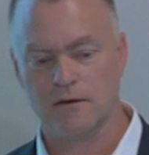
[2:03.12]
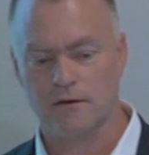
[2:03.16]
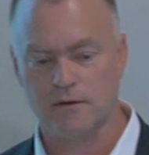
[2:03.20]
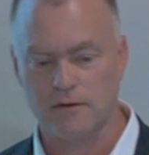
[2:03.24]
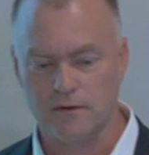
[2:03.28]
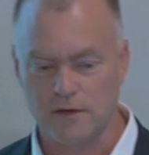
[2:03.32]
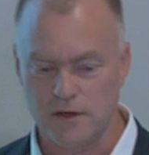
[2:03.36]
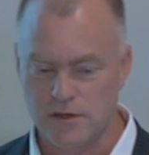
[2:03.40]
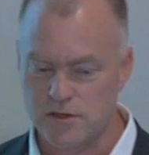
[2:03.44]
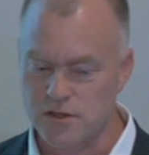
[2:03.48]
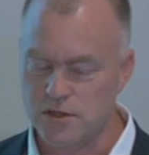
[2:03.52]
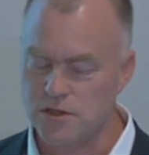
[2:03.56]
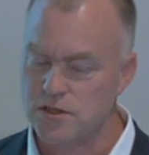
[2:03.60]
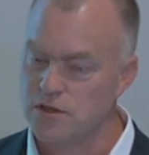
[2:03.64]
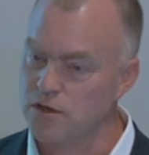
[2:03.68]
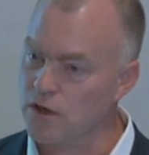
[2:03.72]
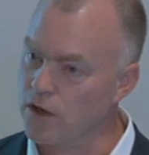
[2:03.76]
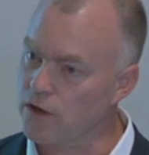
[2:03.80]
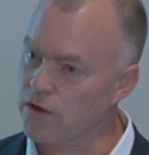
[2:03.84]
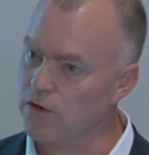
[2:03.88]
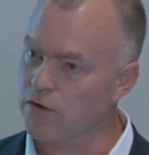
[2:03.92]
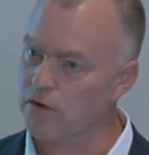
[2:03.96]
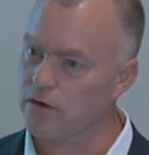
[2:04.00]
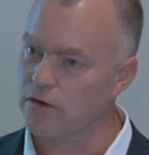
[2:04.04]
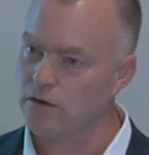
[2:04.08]
This is
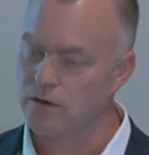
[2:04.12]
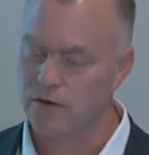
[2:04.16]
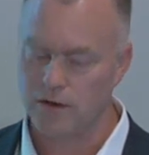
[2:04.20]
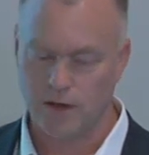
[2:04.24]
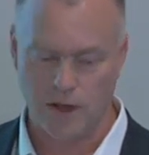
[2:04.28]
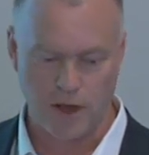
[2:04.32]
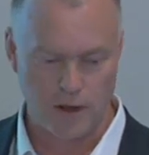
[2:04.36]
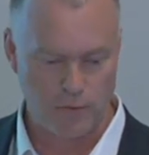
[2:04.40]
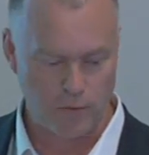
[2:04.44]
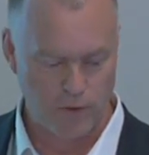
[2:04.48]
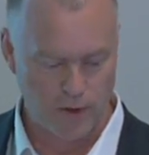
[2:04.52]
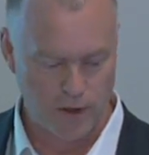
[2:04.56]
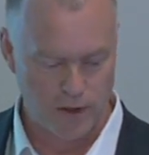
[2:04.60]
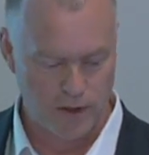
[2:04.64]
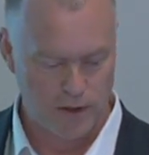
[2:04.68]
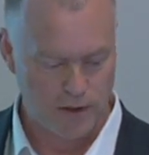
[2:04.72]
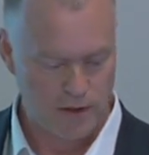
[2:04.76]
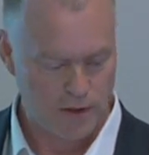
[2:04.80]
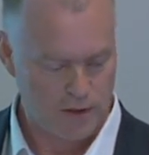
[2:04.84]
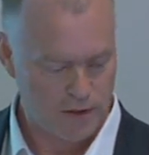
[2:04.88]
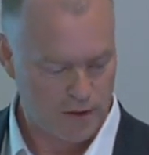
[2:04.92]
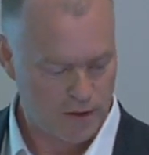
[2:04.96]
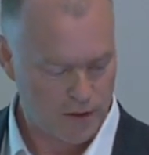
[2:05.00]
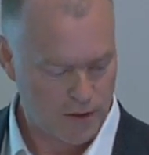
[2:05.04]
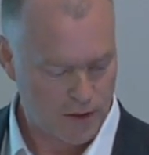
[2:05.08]
another library,
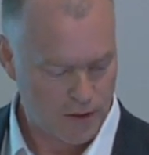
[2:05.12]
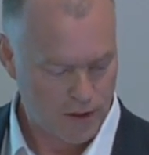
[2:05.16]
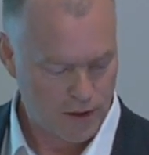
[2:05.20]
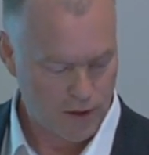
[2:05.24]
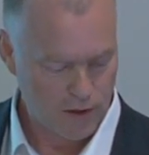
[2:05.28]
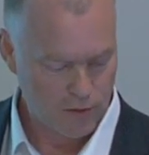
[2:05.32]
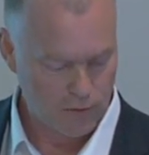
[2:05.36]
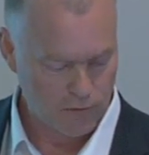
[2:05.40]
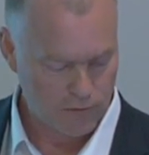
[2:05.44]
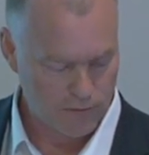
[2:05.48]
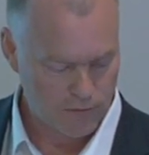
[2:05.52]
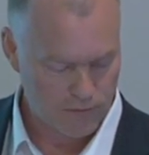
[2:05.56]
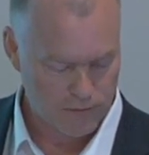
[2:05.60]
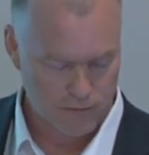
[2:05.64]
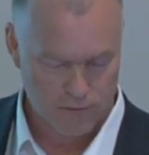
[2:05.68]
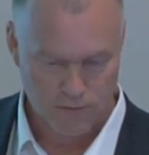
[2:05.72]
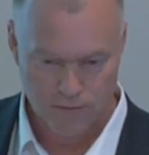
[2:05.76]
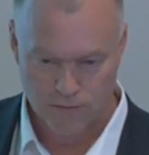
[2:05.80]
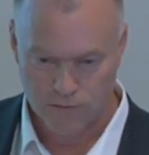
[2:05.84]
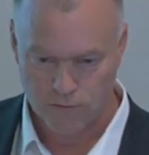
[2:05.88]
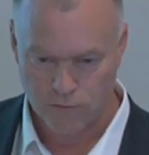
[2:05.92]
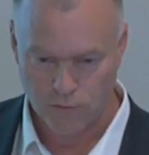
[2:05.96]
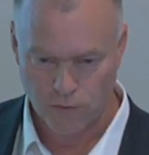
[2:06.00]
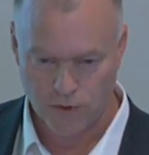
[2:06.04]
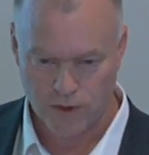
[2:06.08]
and
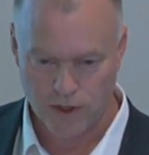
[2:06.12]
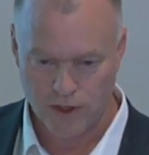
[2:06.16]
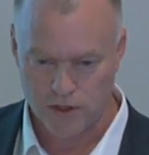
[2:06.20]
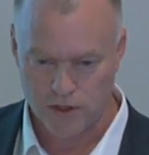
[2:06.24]
we'll